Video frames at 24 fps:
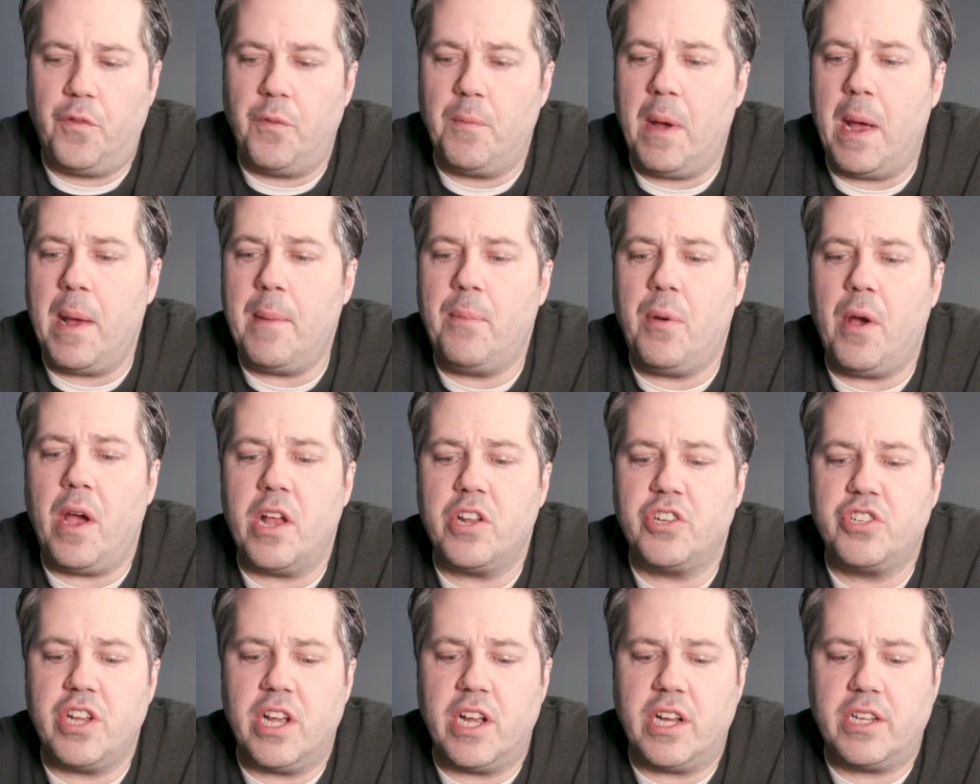For my
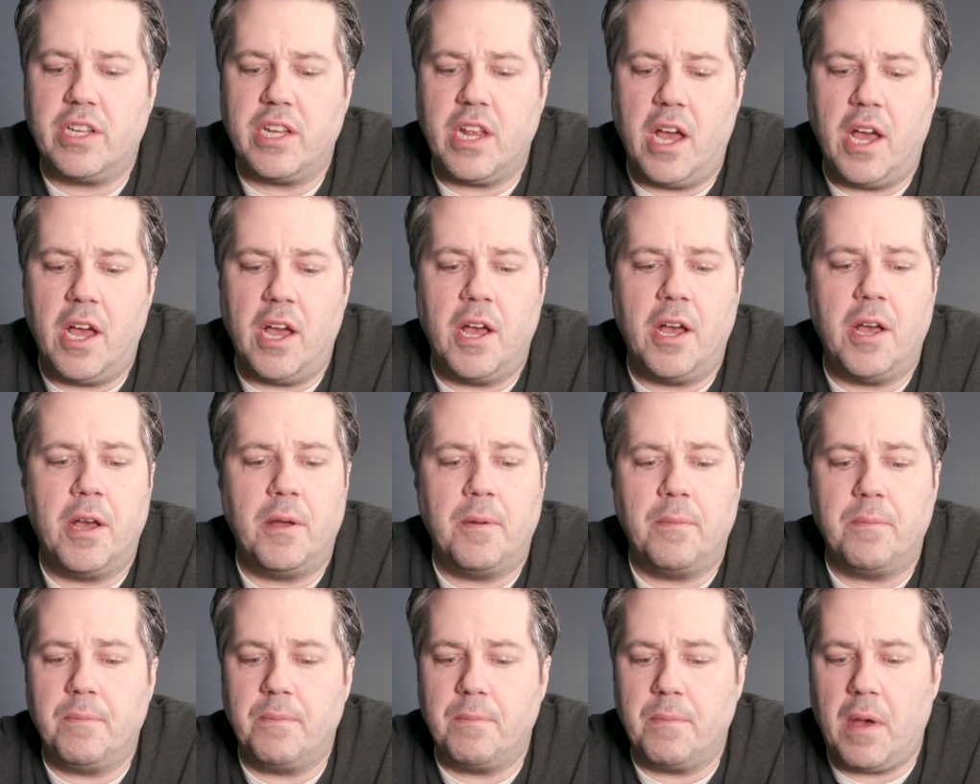project,
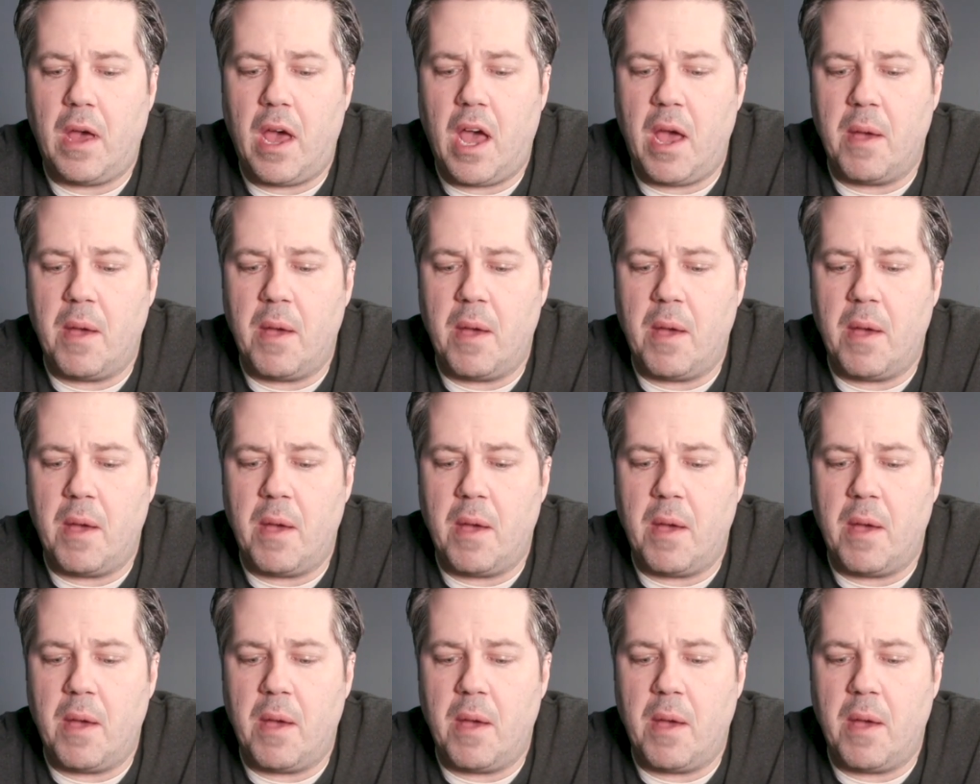um,